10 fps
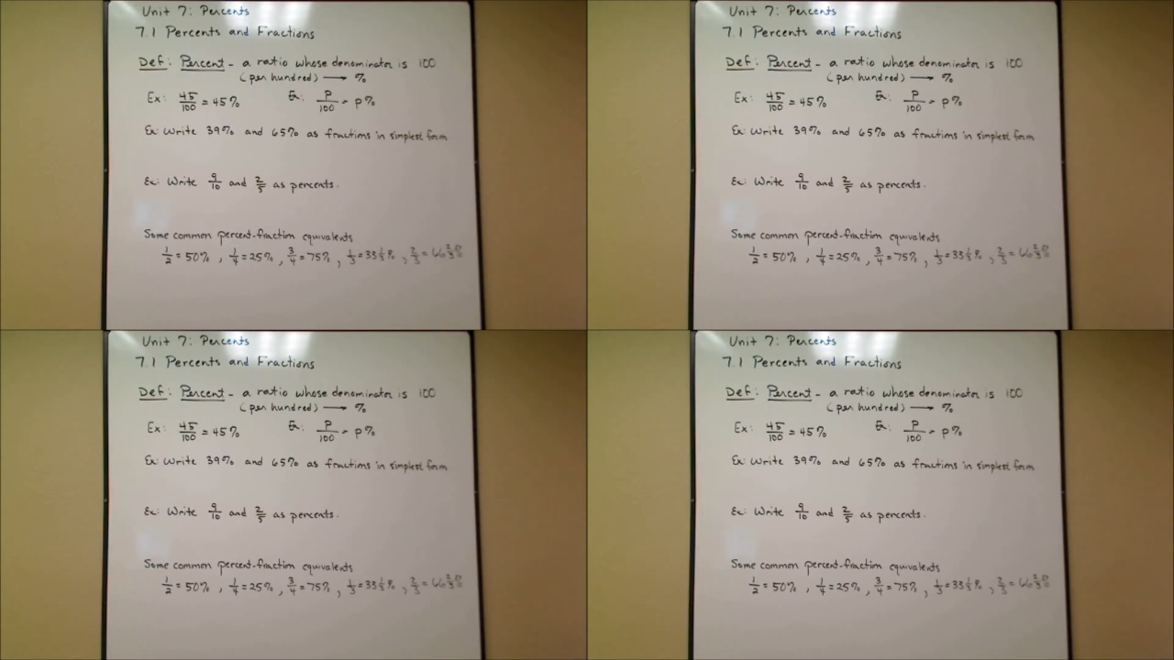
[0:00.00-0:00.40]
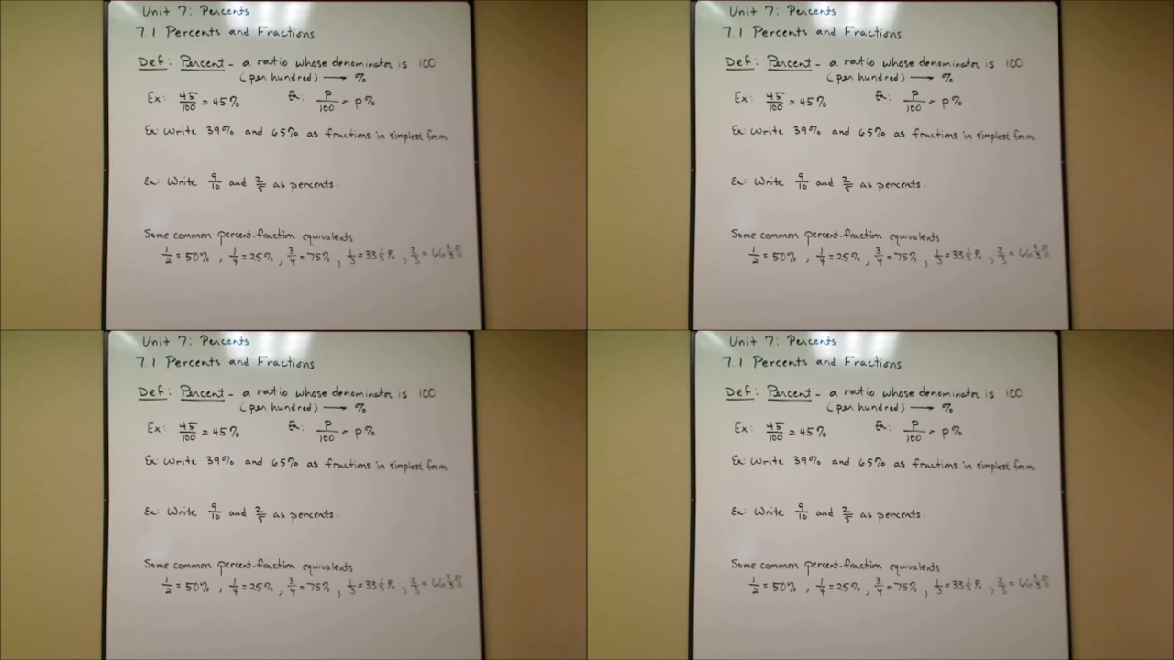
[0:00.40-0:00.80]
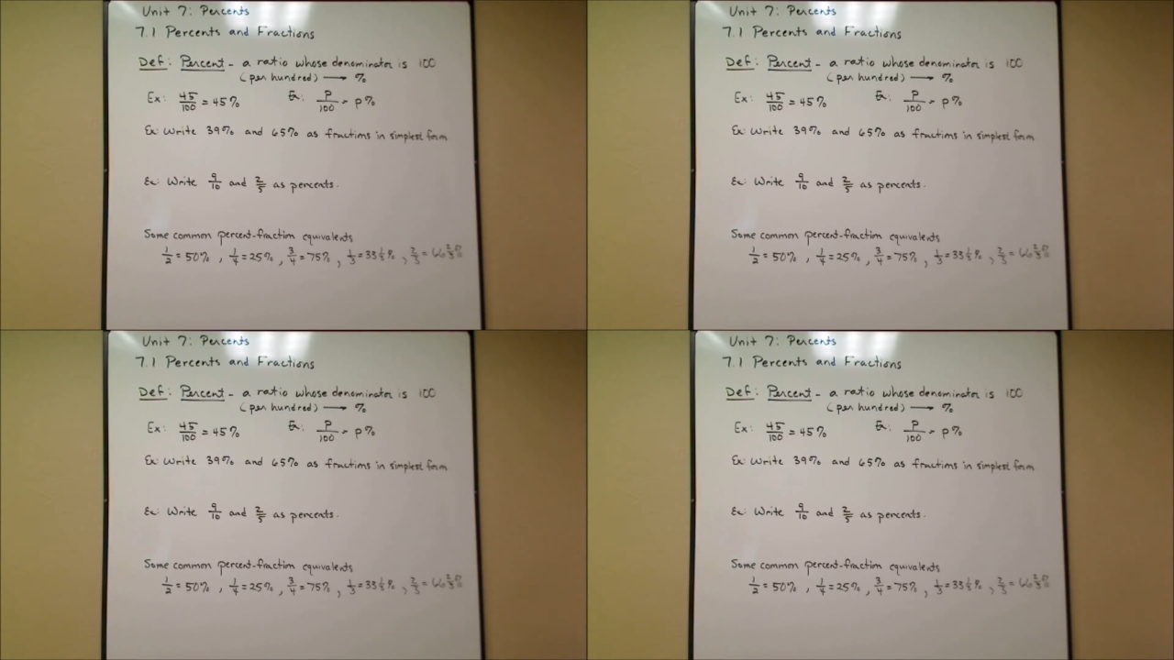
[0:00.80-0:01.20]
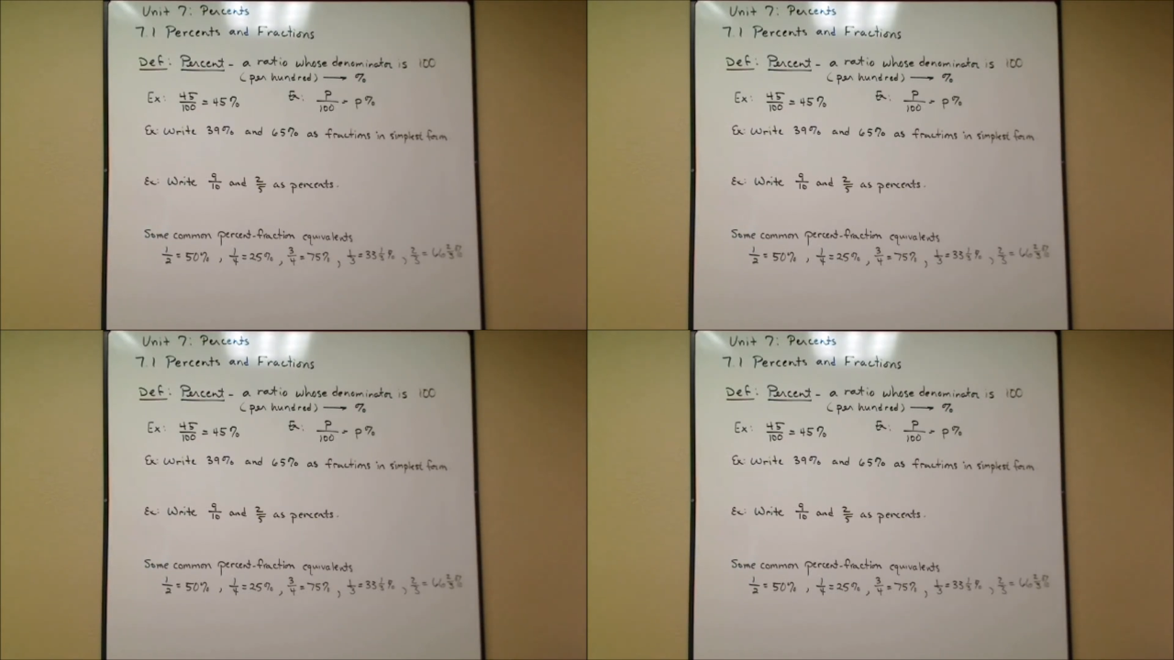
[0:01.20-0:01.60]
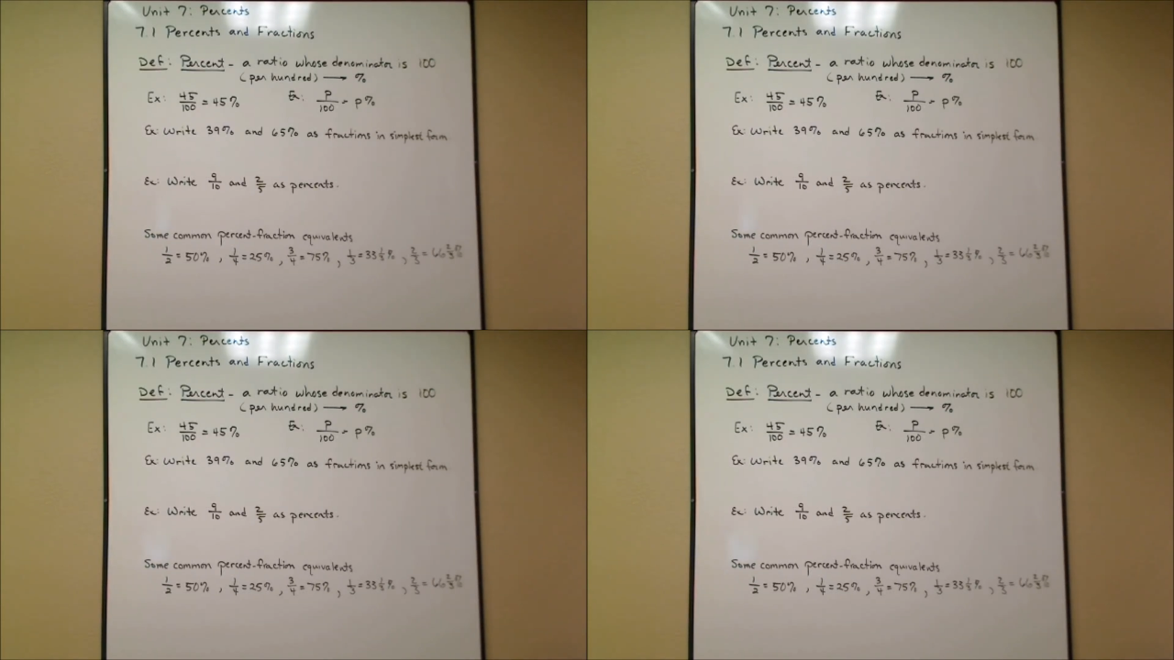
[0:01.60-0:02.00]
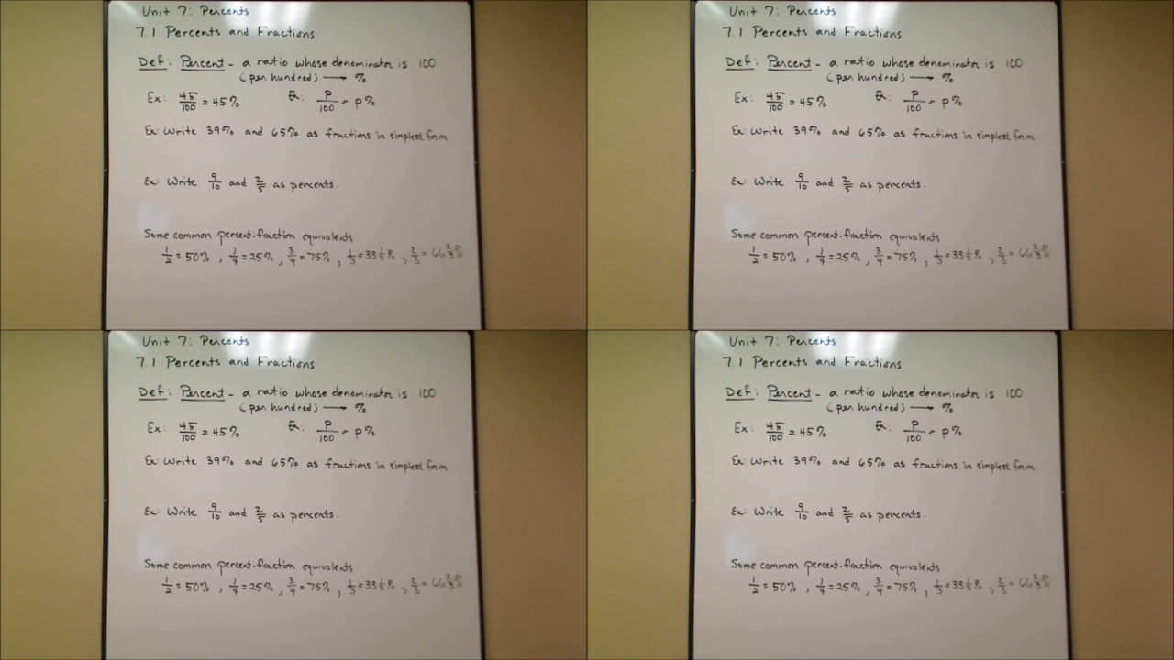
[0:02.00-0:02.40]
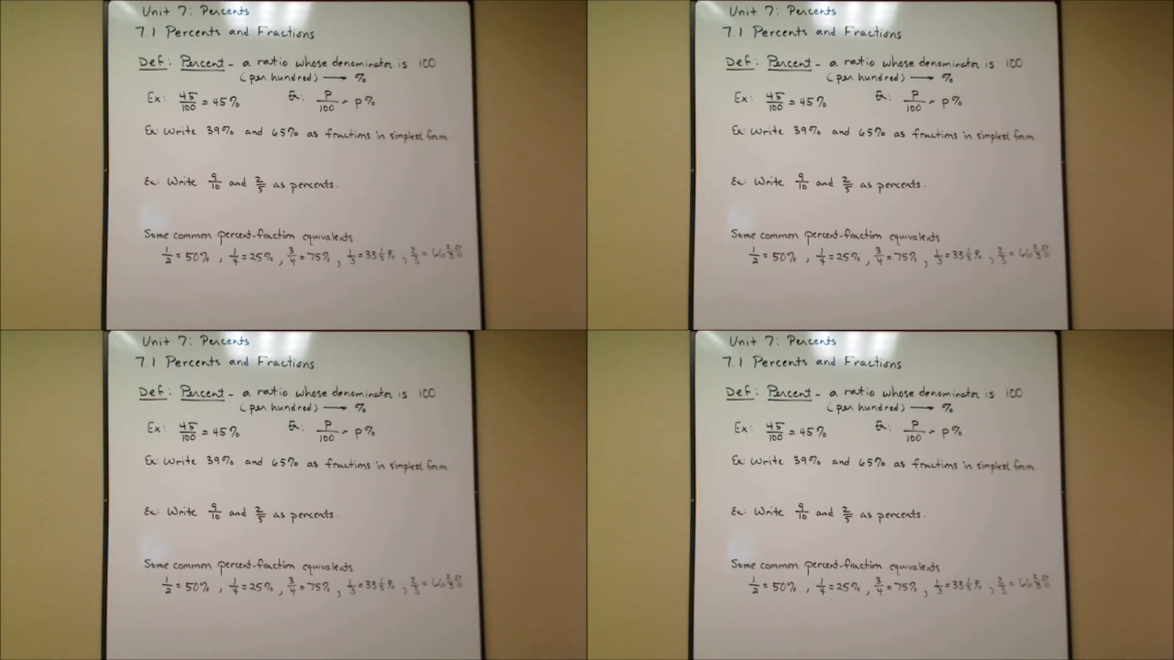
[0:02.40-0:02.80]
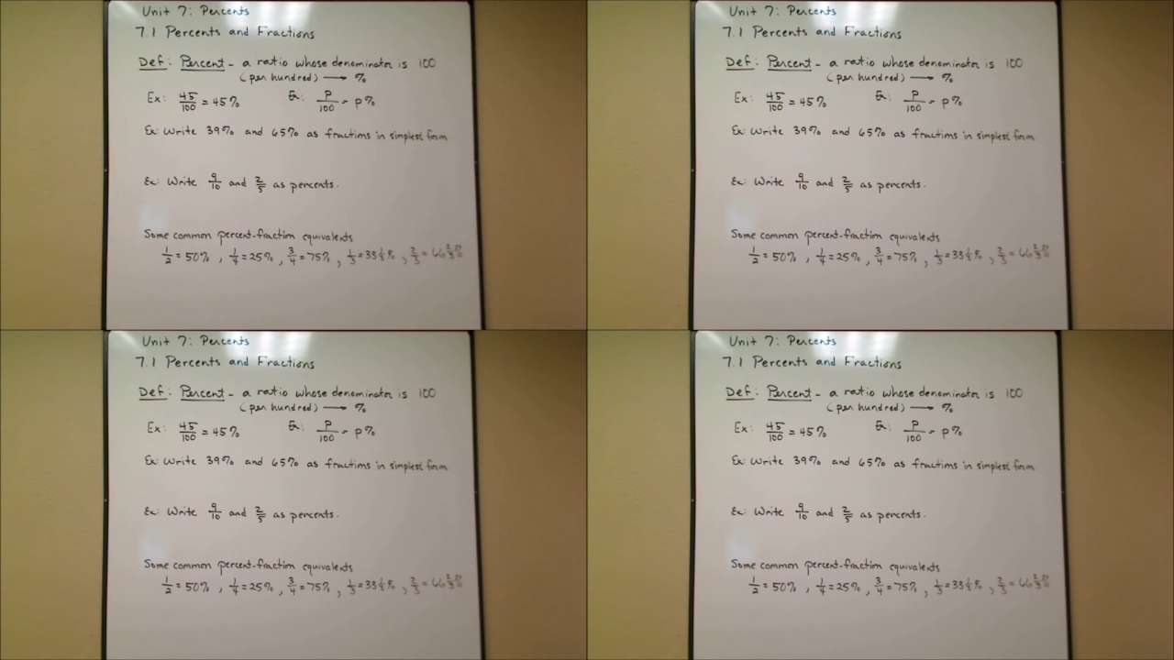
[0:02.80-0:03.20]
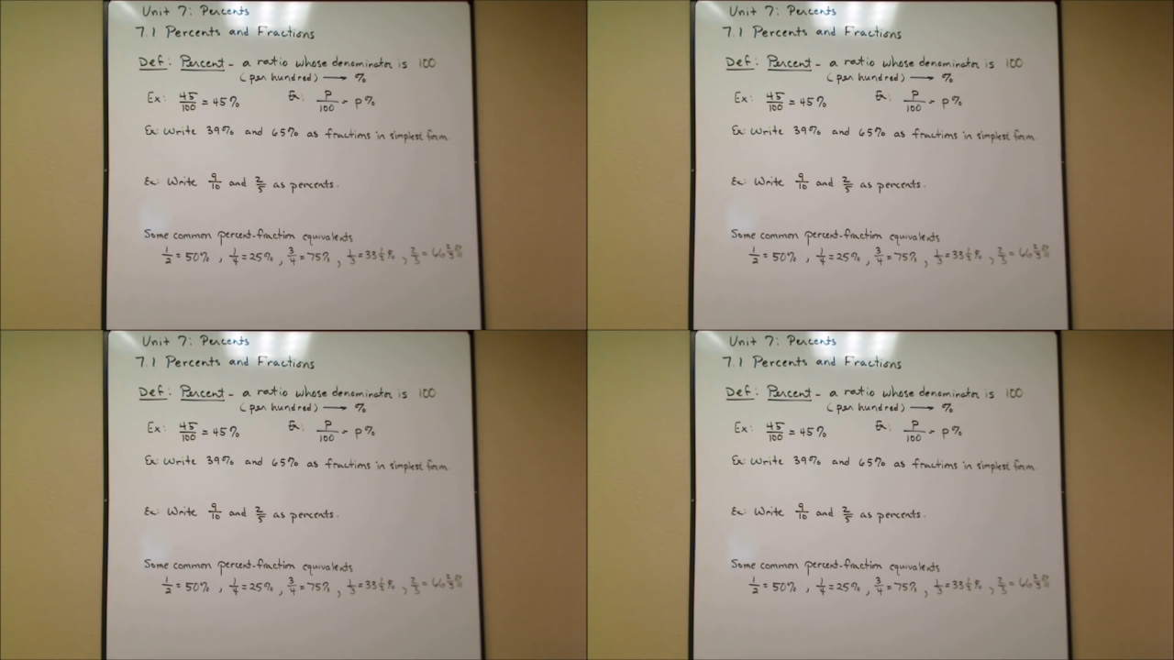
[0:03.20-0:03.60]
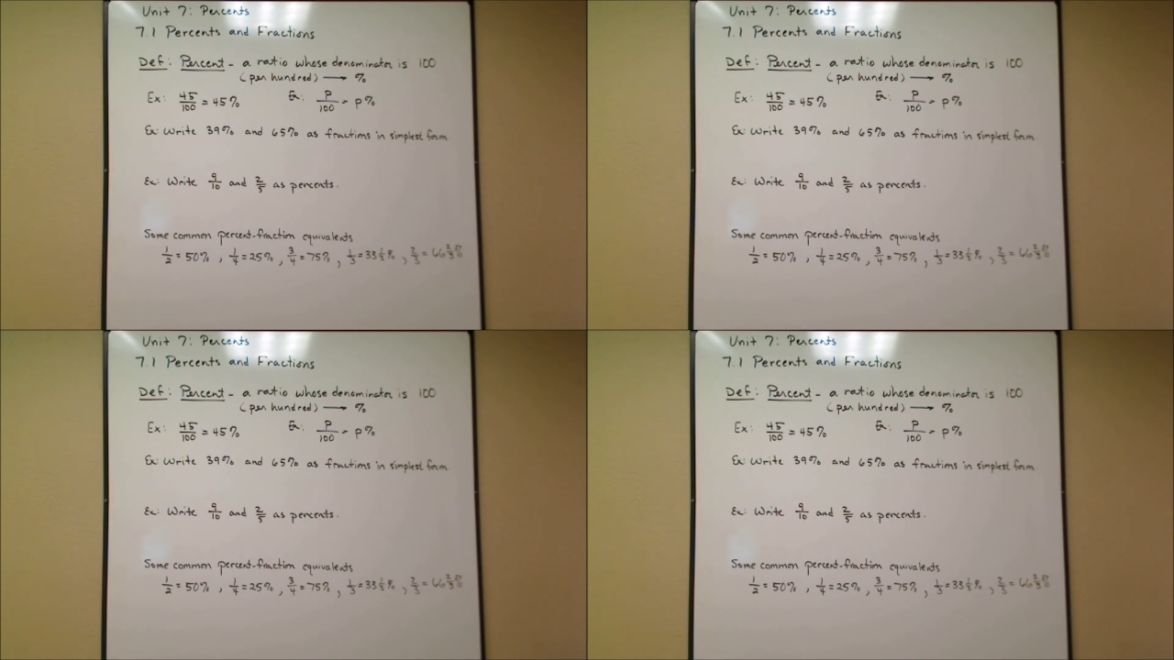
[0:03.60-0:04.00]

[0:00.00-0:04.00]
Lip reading: [unreadable: no face in view]